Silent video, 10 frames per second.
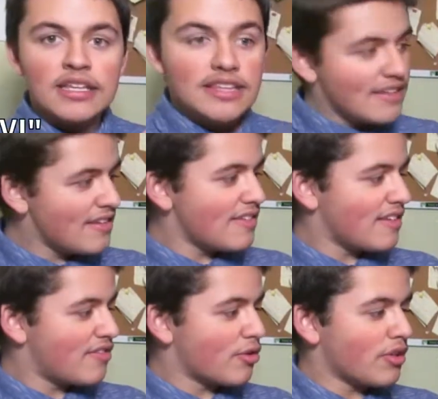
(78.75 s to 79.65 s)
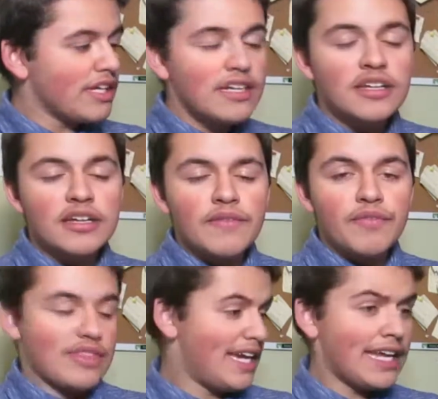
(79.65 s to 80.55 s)
this is a story
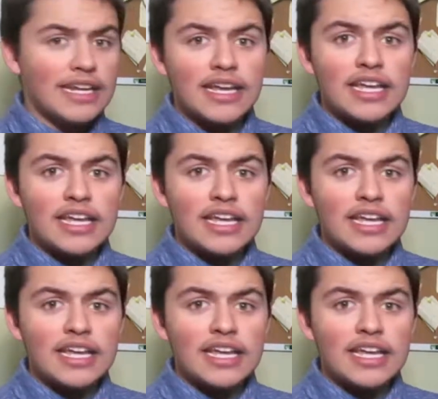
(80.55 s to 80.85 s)
that